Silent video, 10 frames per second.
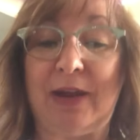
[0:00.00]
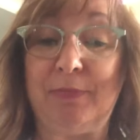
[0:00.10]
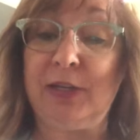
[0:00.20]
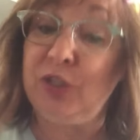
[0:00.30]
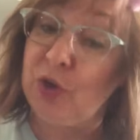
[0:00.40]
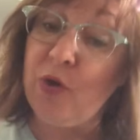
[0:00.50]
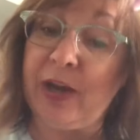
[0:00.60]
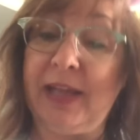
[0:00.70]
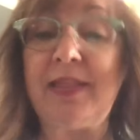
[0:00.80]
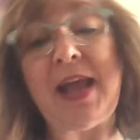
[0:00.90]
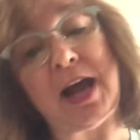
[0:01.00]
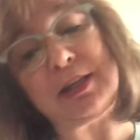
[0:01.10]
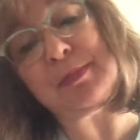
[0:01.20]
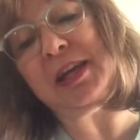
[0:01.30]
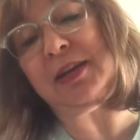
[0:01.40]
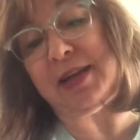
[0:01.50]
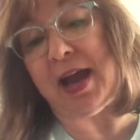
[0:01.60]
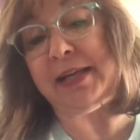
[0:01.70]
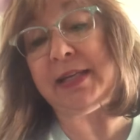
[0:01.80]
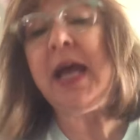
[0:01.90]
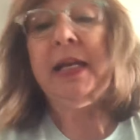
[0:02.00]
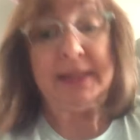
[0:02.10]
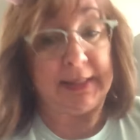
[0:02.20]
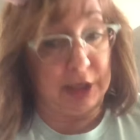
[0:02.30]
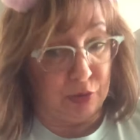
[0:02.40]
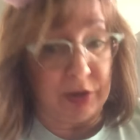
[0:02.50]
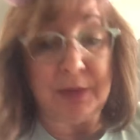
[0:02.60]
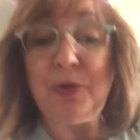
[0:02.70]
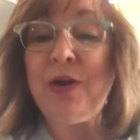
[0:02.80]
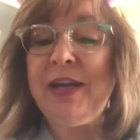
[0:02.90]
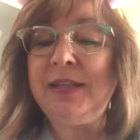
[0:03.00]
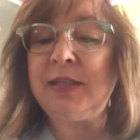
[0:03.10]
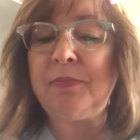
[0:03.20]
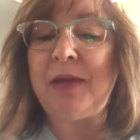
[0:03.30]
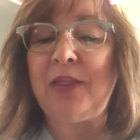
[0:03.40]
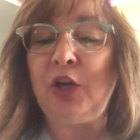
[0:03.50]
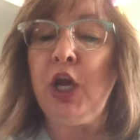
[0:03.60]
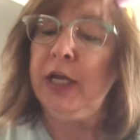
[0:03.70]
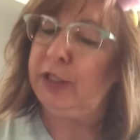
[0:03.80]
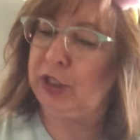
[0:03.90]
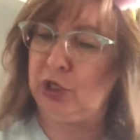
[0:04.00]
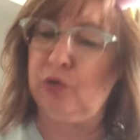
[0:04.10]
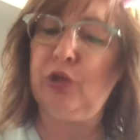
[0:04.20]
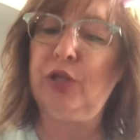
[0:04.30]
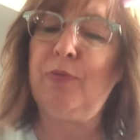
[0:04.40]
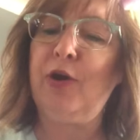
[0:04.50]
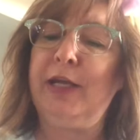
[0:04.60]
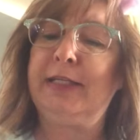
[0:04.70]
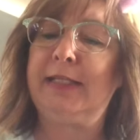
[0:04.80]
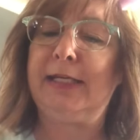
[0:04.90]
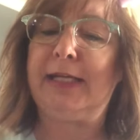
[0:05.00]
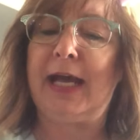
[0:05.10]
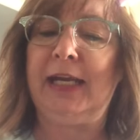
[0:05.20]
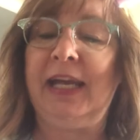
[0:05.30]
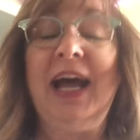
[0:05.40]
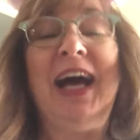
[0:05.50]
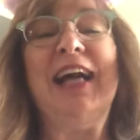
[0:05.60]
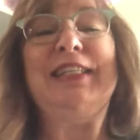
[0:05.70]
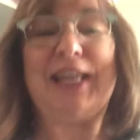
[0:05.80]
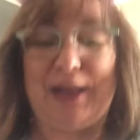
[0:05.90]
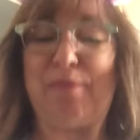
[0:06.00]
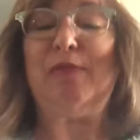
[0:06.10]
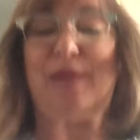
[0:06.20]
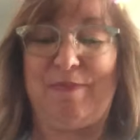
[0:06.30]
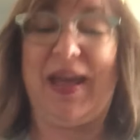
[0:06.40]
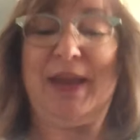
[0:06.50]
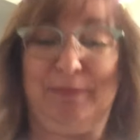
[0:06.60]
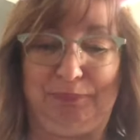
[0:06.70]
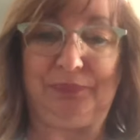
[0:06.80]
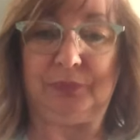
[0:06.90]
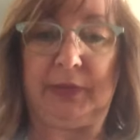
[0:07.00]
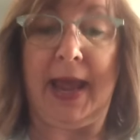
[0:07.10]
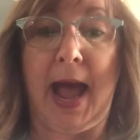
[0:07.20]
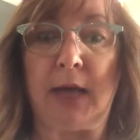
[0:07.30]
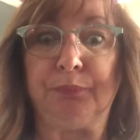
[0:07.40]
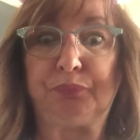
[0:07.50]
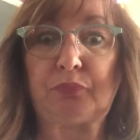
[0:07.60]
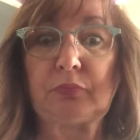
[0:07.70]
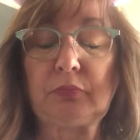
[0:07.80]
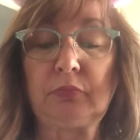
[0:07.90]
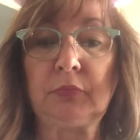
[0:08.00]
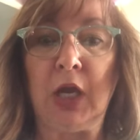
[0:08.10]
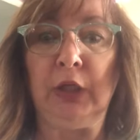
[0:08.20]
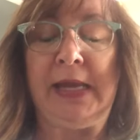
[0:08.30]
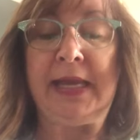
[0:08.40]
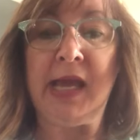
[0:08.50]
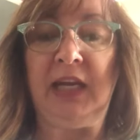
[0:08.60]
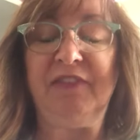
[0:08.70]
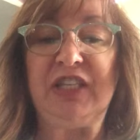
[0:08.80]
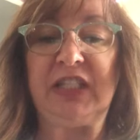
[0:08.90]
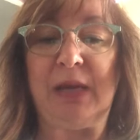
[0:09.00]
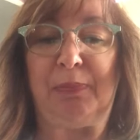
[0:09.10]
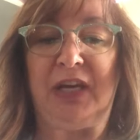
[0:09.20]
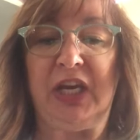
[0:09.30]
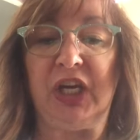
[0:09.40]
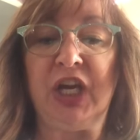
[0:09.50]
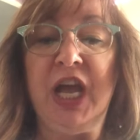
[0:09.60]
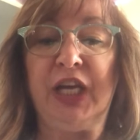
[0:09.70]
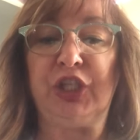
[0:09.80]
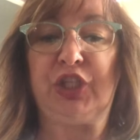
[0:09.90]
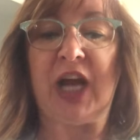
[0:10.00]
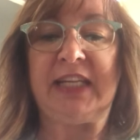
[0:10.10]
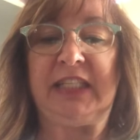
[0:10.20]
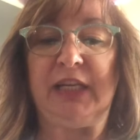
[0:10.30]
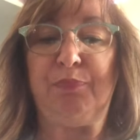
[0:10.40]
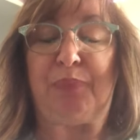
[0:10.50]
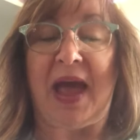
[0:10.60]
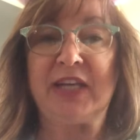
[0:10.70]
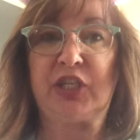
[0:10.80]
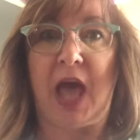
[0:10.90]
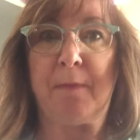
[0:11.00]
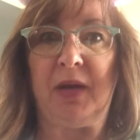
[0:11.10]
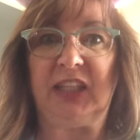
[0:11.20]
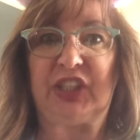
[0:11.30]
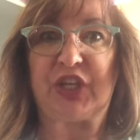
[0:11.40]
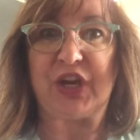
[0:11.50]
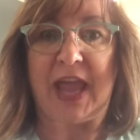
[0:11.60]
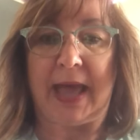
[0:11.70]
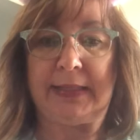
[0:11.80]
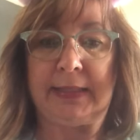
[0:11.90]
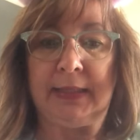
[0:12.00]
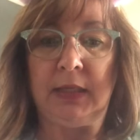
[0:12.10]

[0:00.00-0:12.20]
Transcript: me a story, and they hugged me goodnight. See you in the morning, said Mother. See you in the morning, said Daddy. I sat up in my bed. Yeah, only I can't even sleep in here because you guys didn't bash that monster yet.